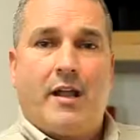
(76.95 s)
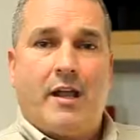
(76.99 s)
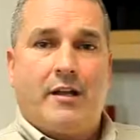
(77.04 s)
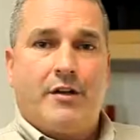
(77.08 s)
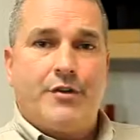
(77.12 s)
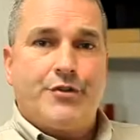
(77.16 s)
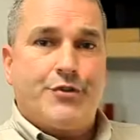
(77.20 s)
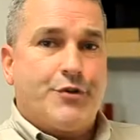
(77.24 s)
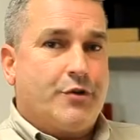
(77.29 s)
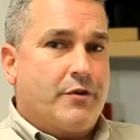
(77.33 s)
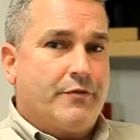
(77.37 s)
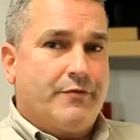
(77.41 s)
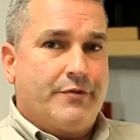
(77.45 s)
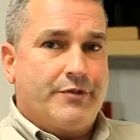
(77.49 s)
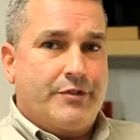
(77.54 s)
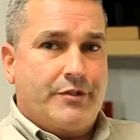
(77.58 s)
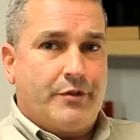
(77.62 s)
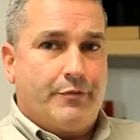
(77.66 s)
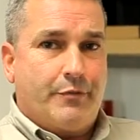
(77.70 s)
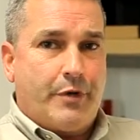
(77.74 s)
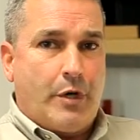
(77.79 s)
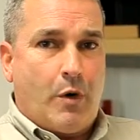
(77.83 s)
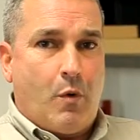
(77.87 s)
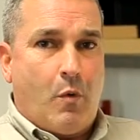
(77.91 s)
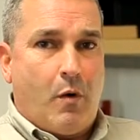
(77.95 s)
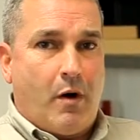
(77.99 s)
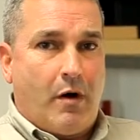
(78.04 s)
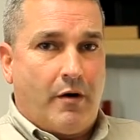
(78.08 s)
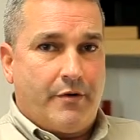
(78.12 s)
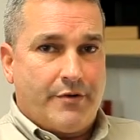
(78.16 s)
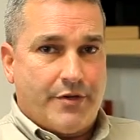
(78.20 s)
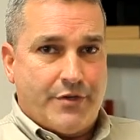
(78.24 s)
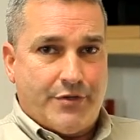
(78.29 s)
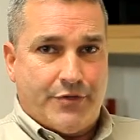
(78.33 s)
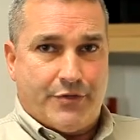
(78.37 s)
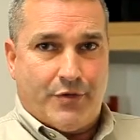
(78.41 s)
of service it
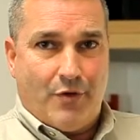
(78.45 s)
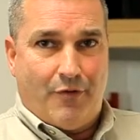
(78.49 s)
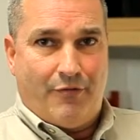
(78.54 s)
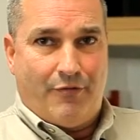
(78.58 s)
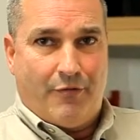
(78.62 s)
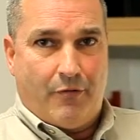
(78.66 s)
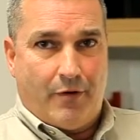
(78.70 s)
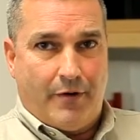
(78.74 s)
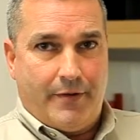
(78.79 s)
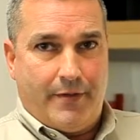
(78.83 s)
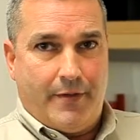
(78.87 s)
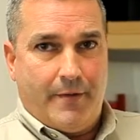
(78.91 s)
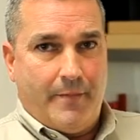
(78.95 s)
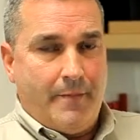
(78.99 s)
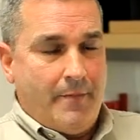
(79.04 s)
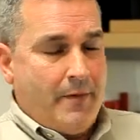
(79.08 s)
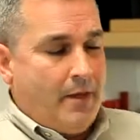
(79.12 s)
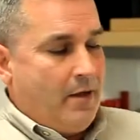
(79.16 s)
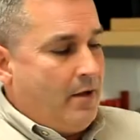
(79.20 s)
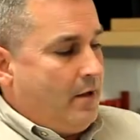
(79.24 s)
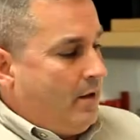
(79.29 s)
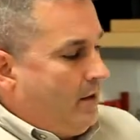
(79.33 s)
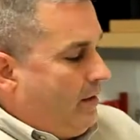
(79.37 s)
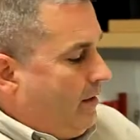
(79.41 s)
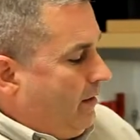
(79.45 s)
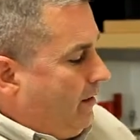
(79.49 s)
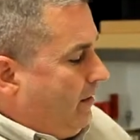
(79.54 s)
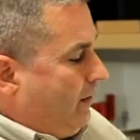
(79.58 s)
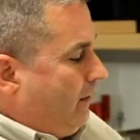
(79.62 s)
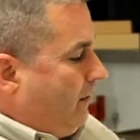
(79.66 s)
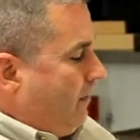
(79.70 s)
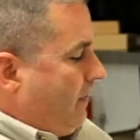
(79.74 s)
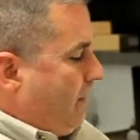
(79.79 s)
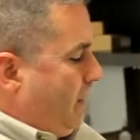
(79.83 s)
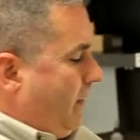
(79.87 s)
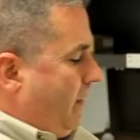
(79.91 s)
requires, and so forth.
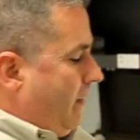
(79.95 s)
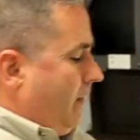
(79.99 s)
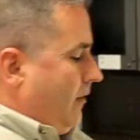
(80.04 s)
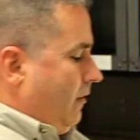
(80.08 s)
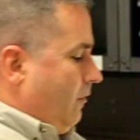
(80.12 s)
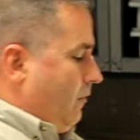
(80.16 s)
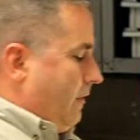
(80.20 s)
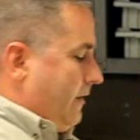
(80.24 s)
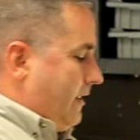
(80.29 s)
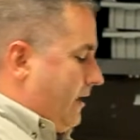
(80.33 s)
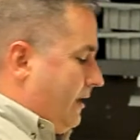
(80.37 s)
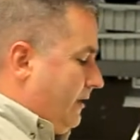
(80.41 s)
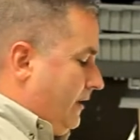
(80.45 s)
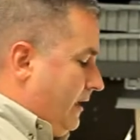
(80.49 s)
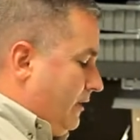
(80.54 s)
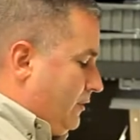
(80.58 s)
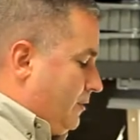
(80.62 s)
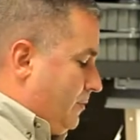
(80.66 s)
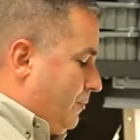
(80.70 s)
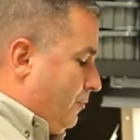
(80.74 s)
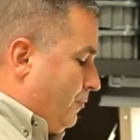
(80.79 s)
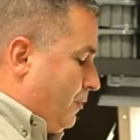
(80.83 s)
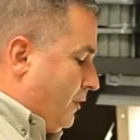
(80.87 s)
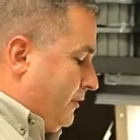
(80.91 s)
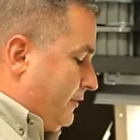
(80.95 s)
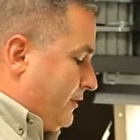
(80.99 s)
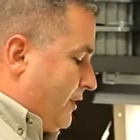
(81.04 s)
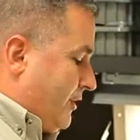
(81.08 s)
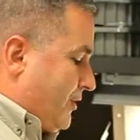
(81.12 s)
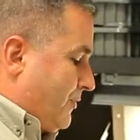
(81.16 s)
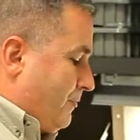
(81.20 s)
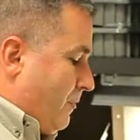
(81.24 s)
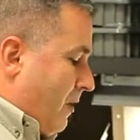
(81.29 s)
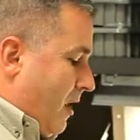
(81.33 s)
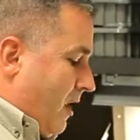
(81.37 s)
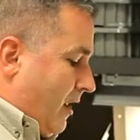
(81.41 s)
We then need to put this
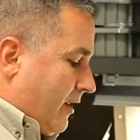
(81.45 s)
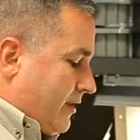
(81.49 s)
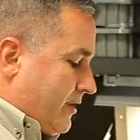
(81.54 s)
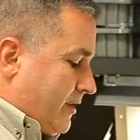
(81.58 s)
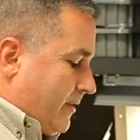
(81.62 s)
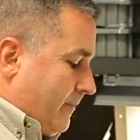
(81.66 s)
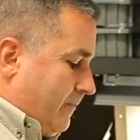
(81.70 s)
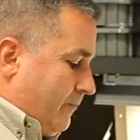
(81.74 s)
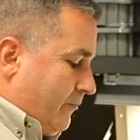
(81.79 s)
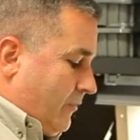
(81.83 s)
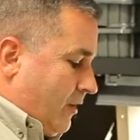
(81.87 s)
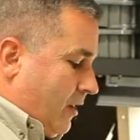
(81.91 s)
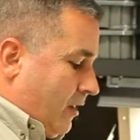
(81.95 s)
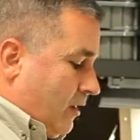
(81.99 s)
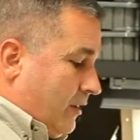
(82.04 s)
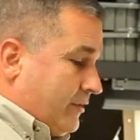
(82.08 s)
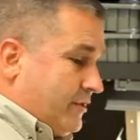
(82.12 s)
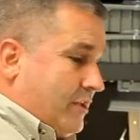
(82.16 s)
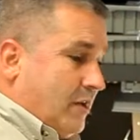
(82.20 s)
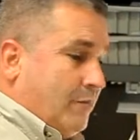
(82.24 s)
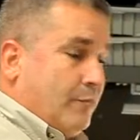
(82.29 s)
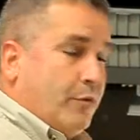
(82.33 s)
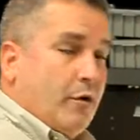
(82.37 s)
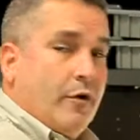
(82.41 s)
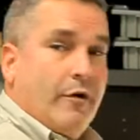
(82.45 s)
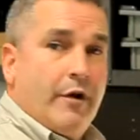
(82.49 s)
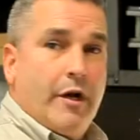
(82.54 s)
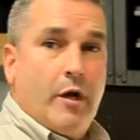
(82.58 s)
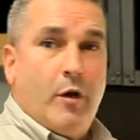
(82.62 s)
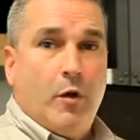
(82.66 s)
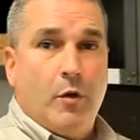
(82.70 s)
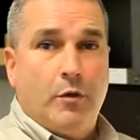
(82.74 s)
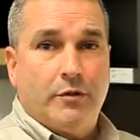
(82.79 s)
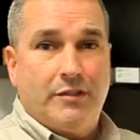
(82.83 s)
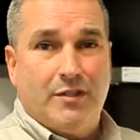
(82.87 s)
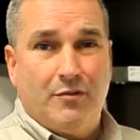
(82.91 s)
box on a temporary
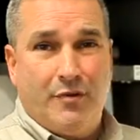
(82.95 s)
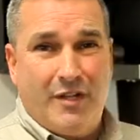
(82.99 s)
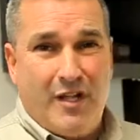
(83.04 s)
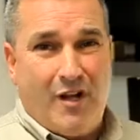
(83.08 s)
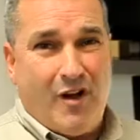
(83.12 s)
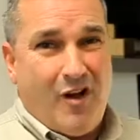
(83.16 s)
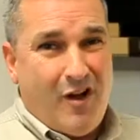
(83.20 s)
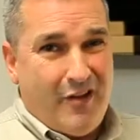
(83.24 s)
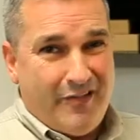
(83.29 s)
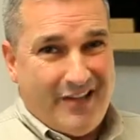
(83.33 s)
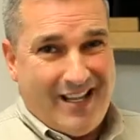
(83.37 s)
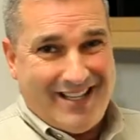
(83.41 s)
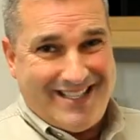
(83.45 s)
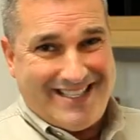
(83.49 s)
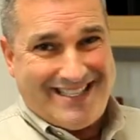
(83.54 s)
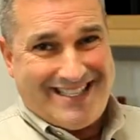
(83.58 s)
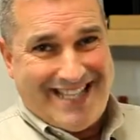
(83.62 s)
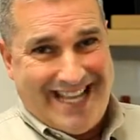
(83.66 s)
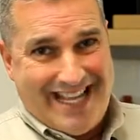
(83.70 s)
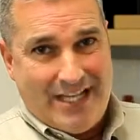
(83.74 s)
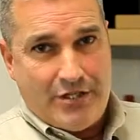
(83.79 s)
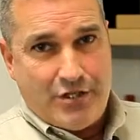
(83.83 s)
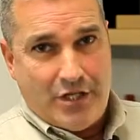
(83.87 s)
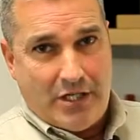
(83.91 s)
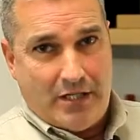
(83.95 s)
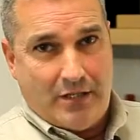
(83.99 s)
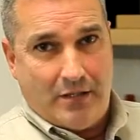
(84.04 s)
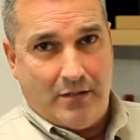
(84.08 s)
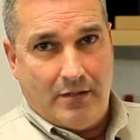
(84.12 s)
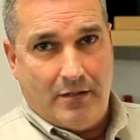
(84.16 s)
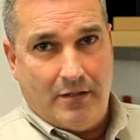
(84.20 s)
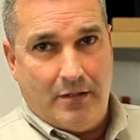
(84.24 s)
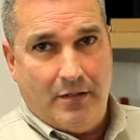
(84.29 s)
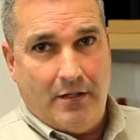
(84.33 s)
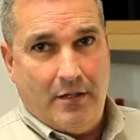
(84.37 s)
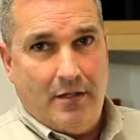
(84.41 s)
hold, and we call that staging.
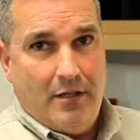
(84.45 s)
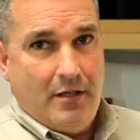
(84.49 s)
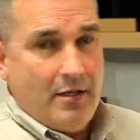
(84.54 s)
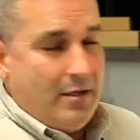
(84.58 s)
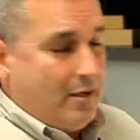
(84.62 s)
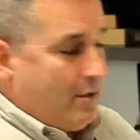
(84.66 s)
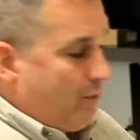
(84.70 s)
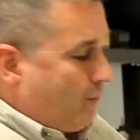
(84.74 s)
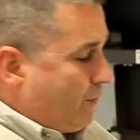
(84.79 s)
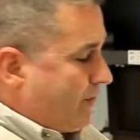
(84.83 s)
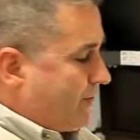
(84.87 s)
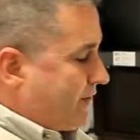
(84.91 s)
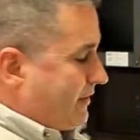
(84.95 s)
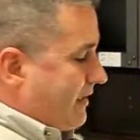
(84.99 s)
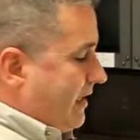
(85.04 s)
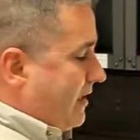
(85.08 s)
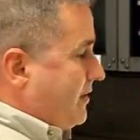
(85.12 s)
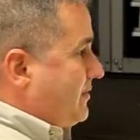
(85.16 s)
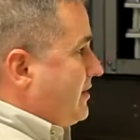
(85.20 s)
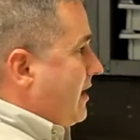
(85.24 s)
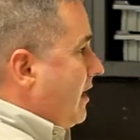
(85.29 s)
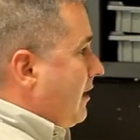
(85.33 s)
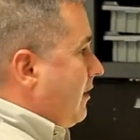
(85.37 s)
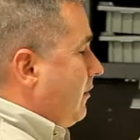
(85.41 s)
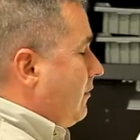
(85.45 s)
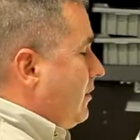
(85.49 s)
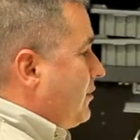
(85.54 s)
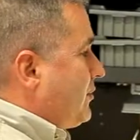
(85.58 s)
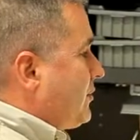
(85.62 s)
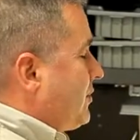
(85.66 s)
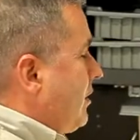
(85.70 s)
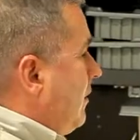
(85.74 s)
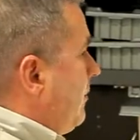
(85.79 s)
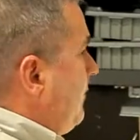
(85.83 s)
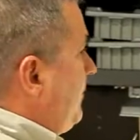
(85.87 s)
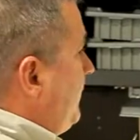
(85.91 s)
We stage that on a
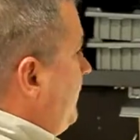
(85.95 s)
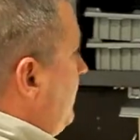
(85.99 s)
shelf